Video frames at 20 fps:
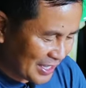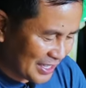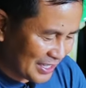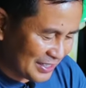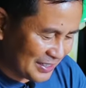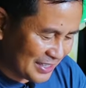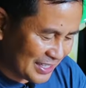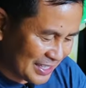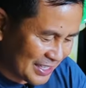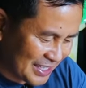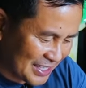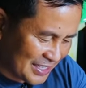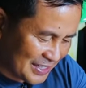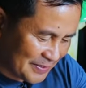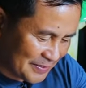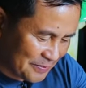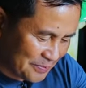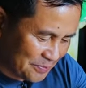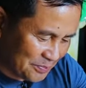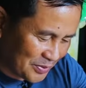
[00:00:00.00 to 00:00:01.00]
and
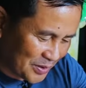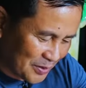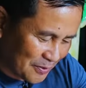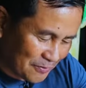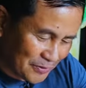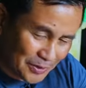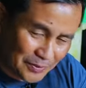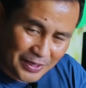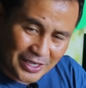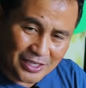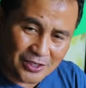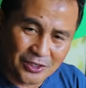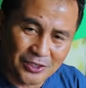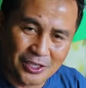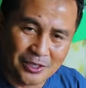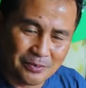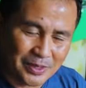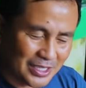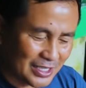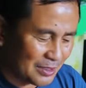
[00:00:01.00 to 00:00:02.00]
very
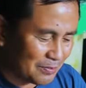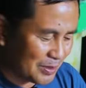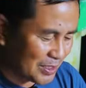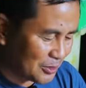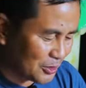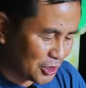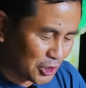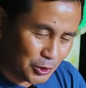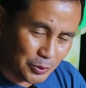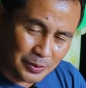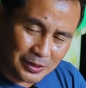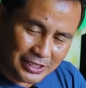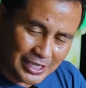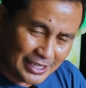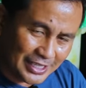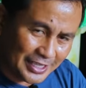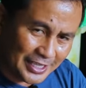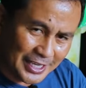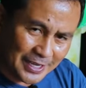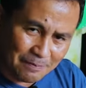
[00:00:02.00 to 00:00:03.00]
economical, because you will
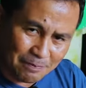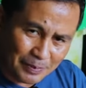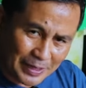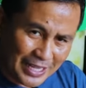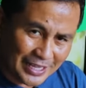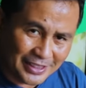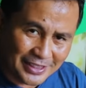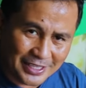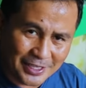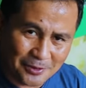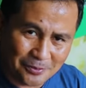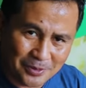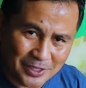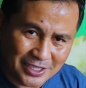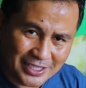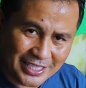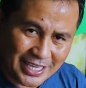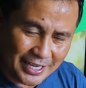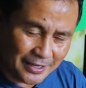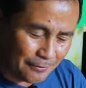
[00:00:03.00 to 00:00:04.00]
not give plenty of
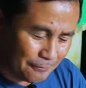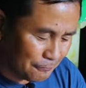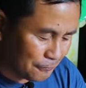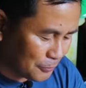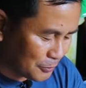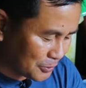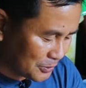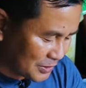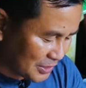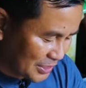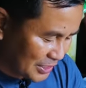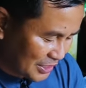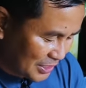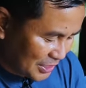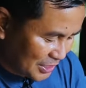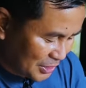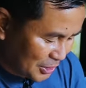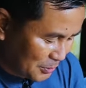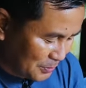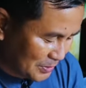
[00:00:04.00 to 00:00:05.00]
this kind of food.
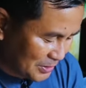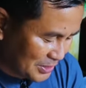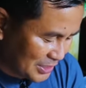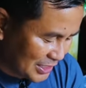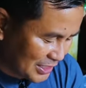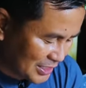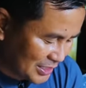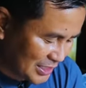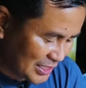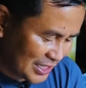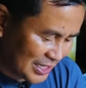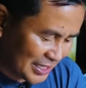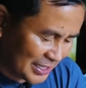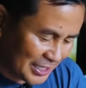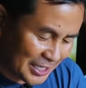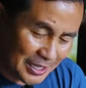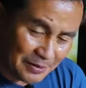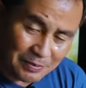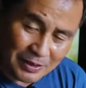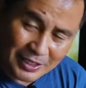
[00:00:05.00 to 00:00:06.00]
You will just
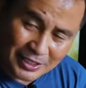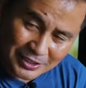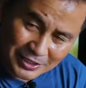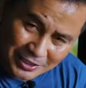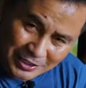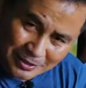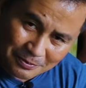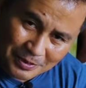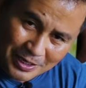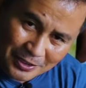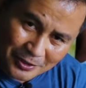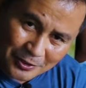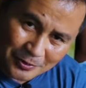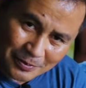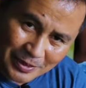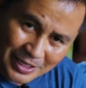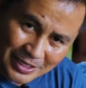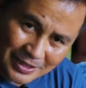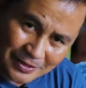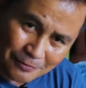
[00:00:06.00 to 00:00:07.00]
give a little amount
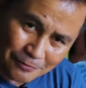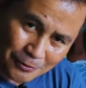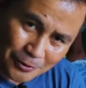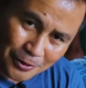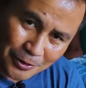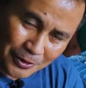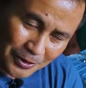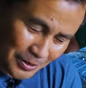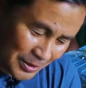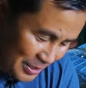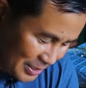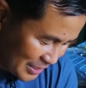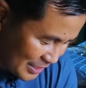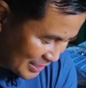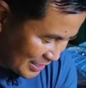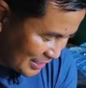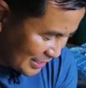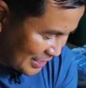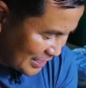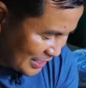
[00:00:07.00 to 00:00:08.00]
of it for
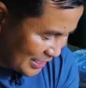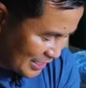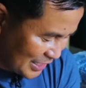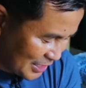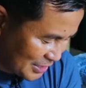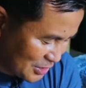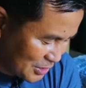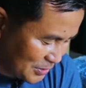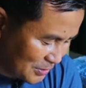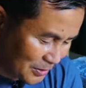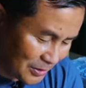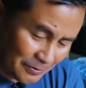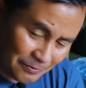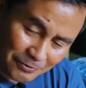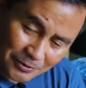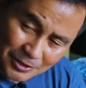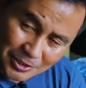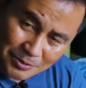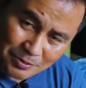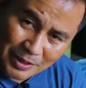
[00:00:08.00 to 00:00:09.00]
each
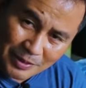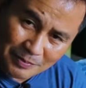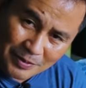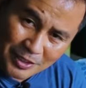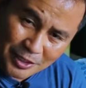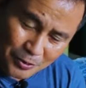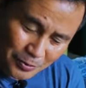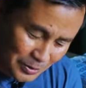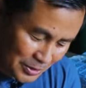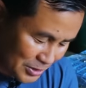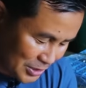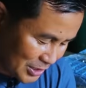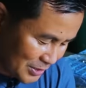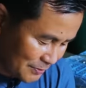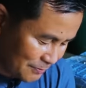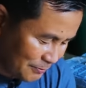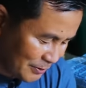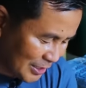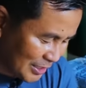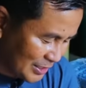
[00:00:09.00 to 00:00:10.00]
goldfish. Maybe you will
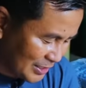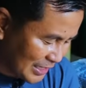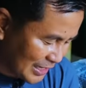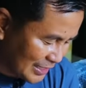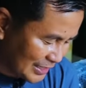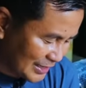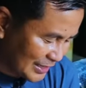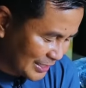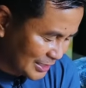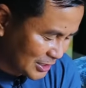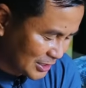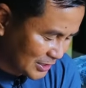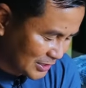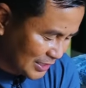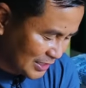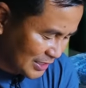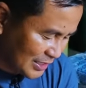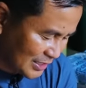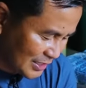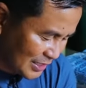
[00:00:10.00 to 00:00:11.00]
just feed at
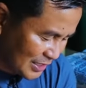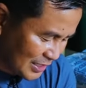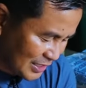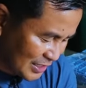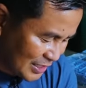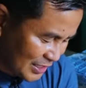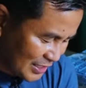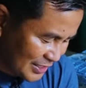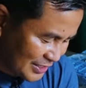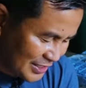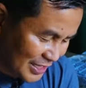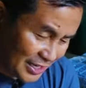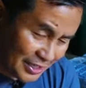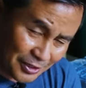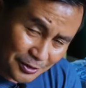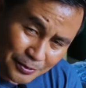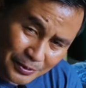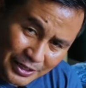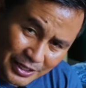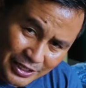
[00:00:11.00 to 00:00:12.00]
least 10
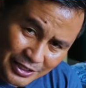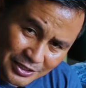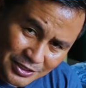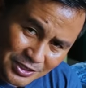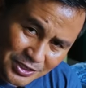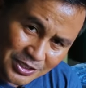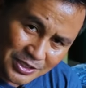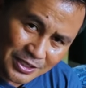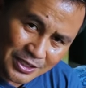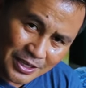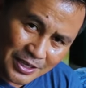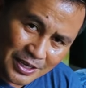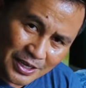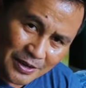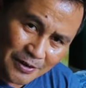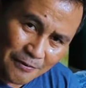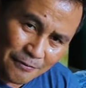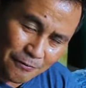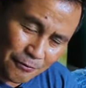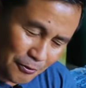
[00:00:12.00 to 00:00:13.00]
grains
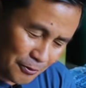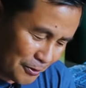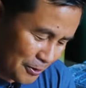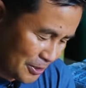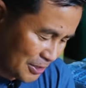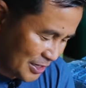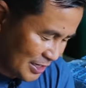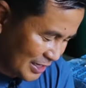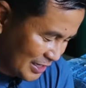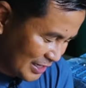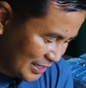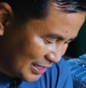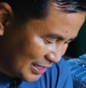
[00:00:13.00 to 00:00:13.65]
for